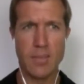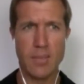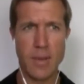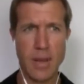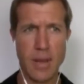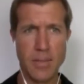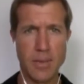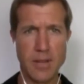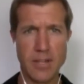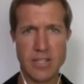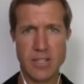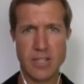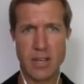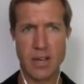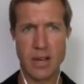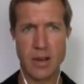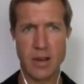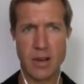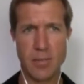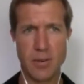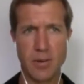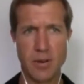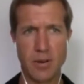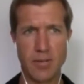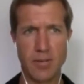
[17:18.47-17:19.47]
maybe some
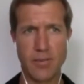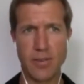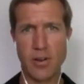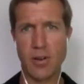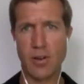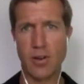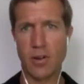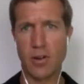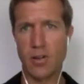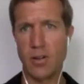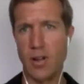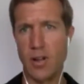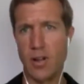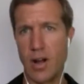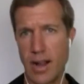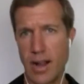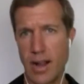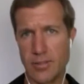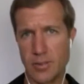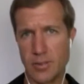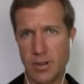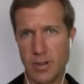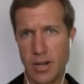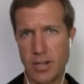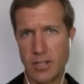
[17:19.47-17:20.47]
of your
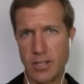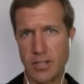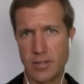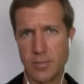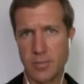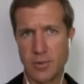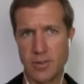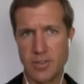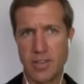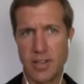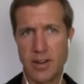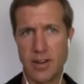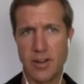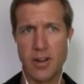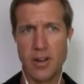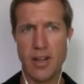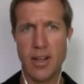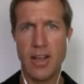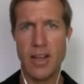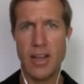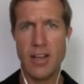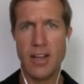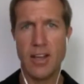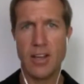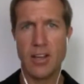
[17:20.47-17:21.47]
clients or customers that
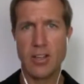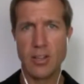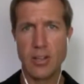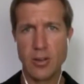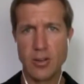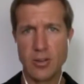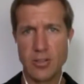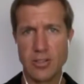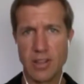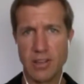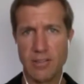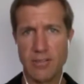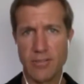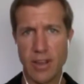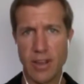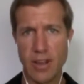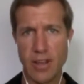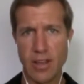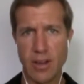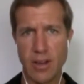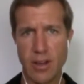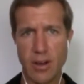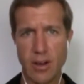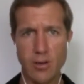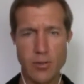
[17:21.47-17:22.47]
are using
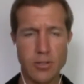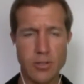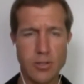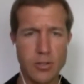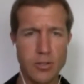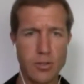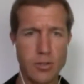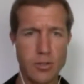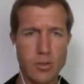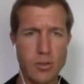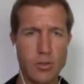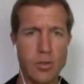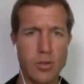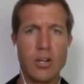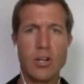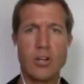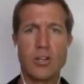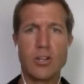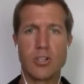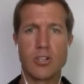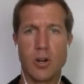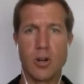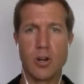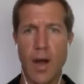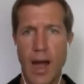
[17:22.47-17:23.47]
video to
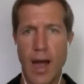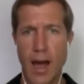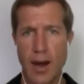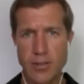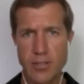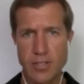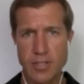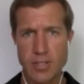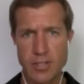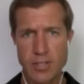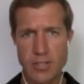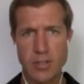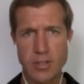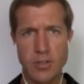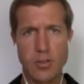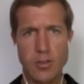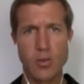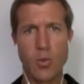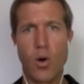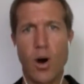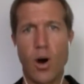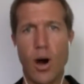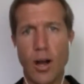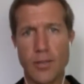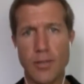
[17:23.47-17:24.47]
show houses, to
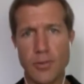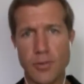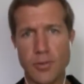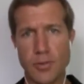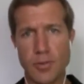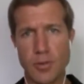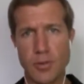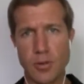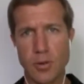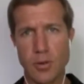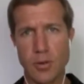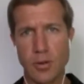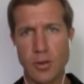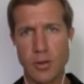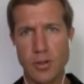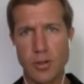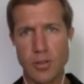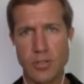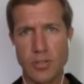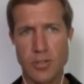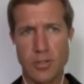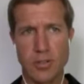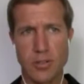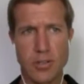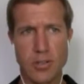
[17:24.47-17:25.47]
do walkthrough
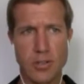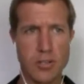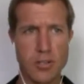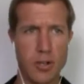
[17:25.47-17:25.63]
tours,